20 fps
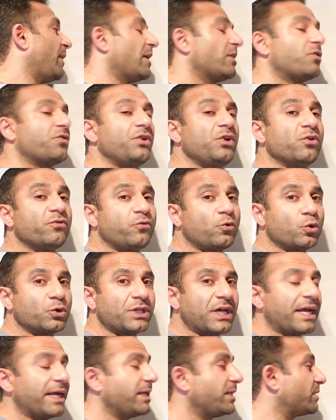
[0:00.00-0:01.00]
about 3 or
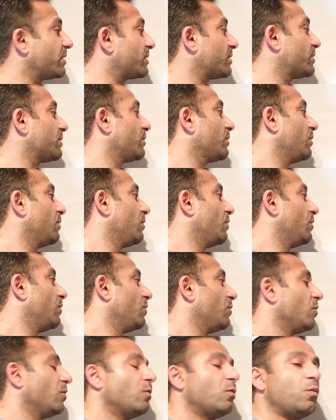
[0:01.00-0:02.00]
4 dates,
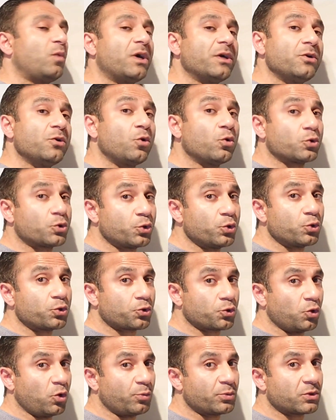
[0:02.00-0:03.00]
1 or
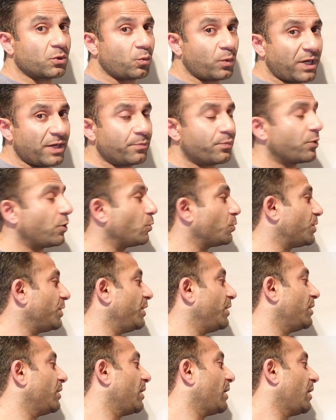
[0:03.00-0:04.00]
2 scoops of whey
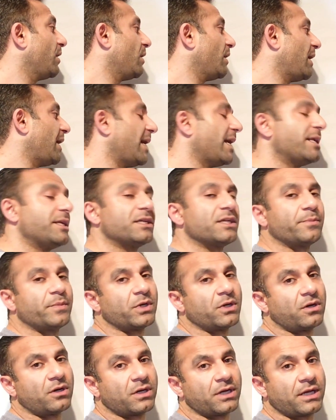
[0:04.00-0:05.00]
protein and a
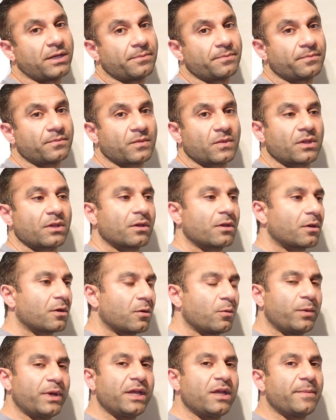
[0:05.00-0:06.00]
banana.
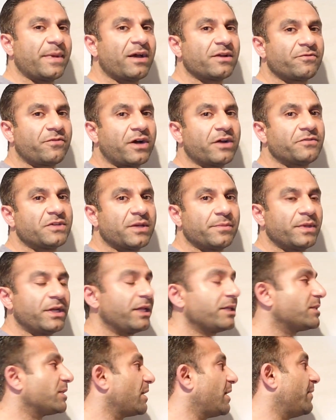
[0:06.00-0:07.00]
Wait about 5-10
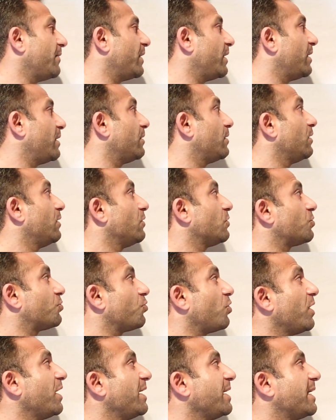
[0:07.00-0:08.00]
minutes and then
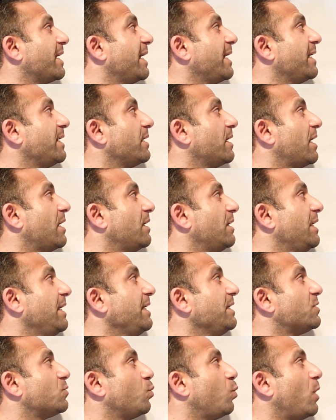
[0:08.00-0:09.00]
try and get in at
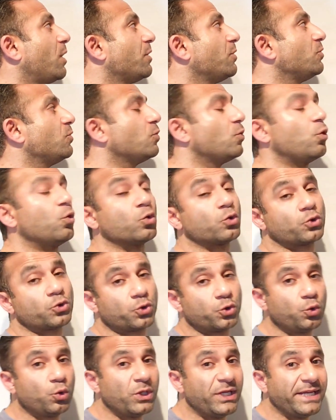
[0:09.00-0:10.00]
least 1
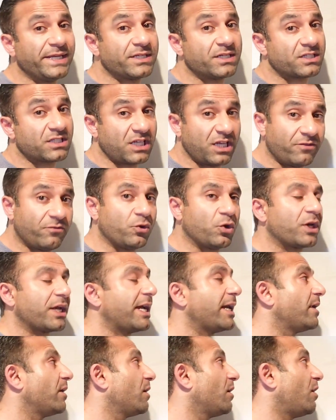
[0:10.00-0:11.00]
or 2 liters if you
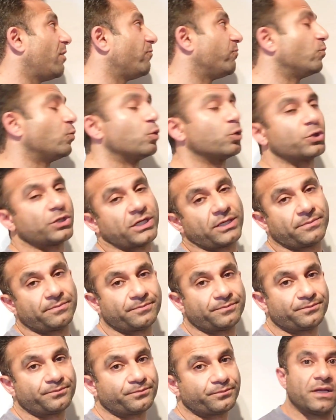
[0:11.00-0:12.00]
can of
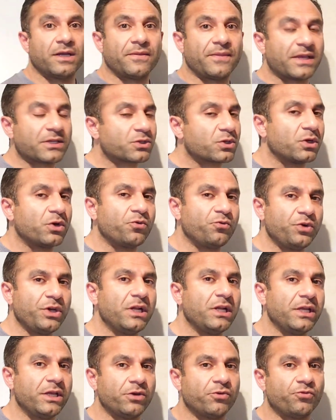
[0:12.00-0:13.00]
water. And that's going to
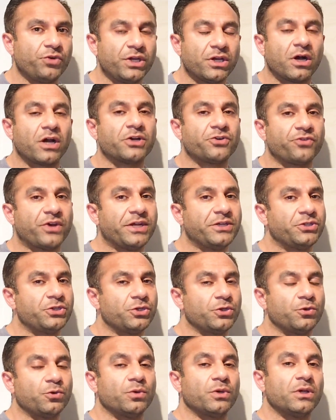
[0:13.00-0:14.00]
really
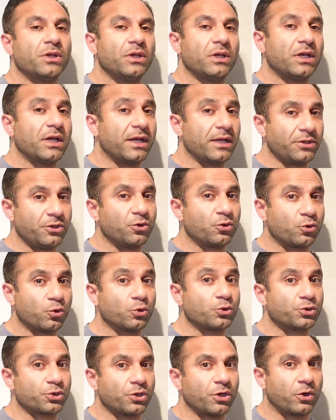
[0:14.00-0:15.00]
rehydrate you and you're
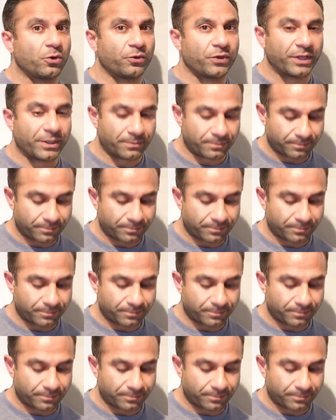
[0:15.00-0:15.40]
good to go